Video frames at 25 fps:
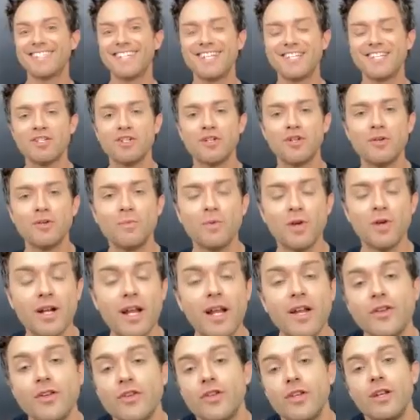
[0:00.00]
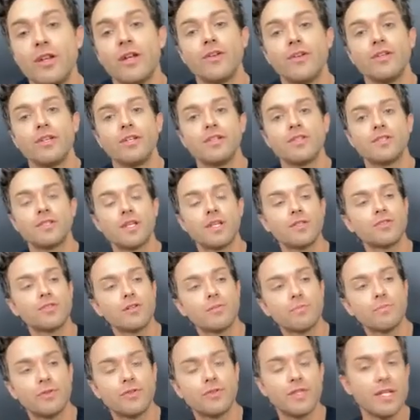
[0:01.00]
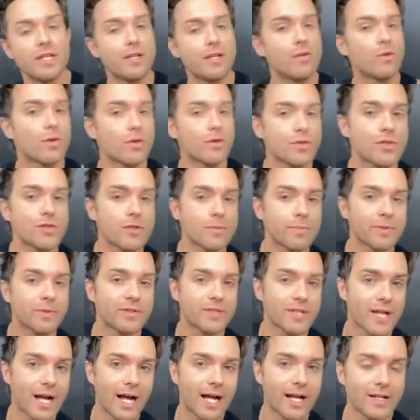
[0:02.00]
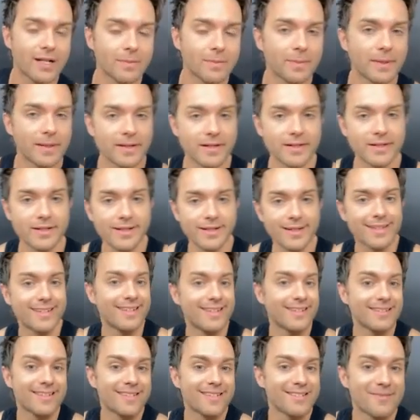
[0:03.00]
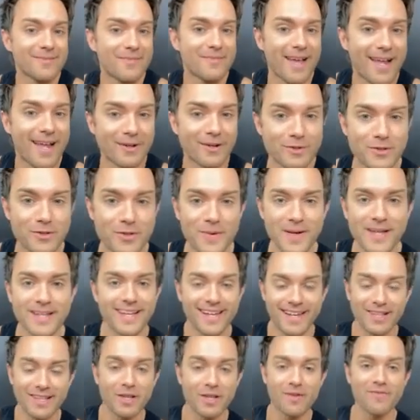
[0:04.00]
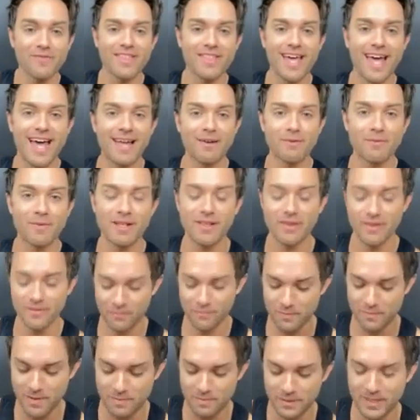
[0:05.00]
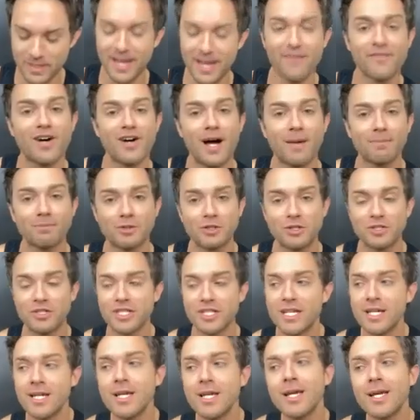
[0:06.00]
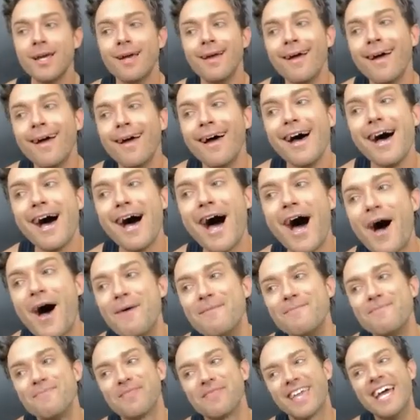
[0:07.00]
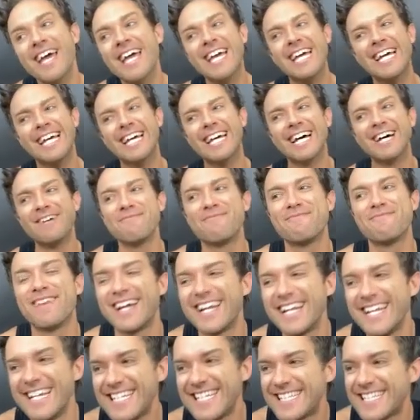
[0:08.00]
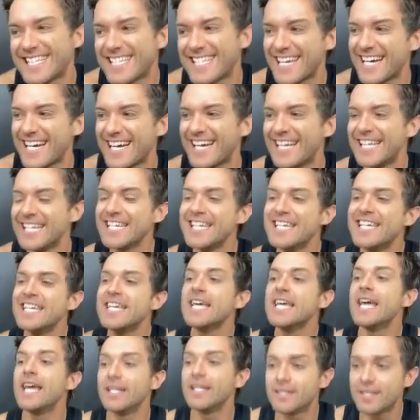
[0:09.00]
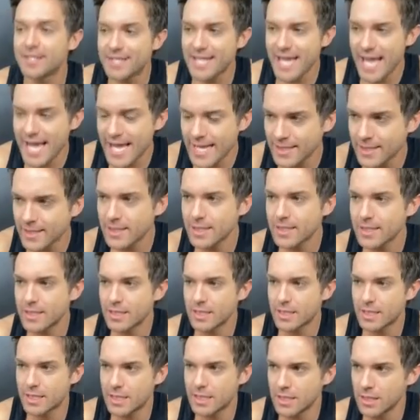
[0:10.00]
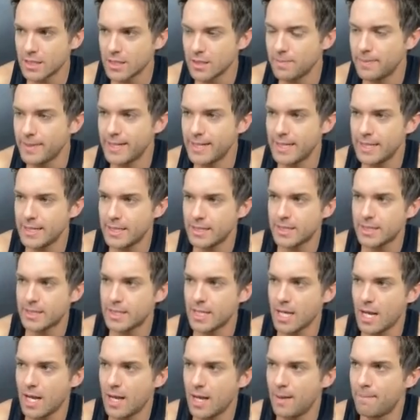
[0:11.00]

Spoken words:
a good word. And, you know, you can say serpentine or serpentine, apparently, and it doesn't matter. So I love that. I love people to have options. But it's dance still, but it's